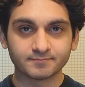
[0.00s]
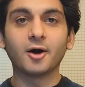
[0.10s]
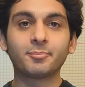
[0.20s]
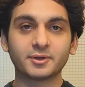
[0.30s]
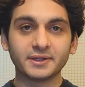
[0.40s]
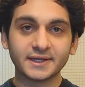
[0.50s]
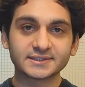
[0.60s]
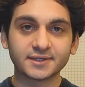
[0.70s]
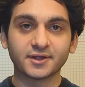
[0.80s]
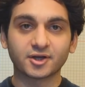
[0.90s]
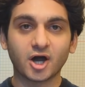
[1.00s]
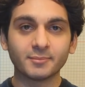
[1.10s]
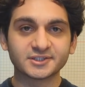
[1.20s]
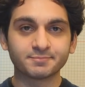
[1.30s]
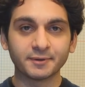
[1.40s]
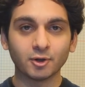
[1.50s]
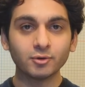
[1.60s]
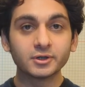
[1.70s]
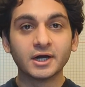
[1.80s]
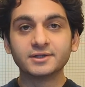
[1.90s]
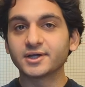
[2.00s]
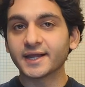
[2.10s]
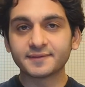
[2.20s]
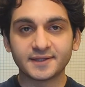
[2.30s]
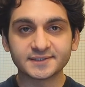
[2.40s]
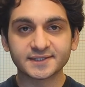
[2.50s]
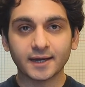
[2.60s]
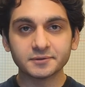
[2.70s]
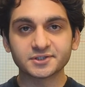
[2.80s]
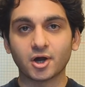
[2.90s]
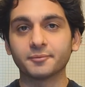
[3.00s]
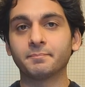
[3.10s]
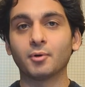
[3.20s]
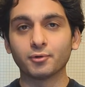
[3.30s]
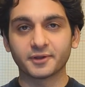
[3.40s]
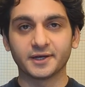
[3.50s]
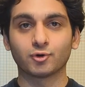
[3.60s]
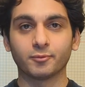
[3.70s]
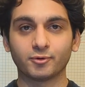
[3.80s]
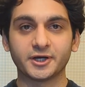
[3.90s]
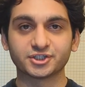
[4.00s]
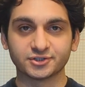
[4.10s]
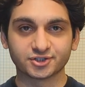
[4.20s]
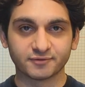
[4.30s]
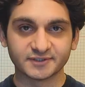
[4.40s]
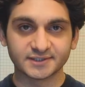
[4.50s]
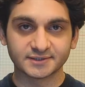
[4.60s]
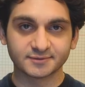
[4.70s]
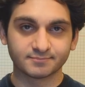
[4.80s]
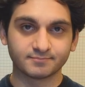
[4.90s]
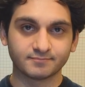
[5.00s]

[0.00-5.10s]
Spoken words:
I'll put links in the comments below to get discounts on both incorporation services.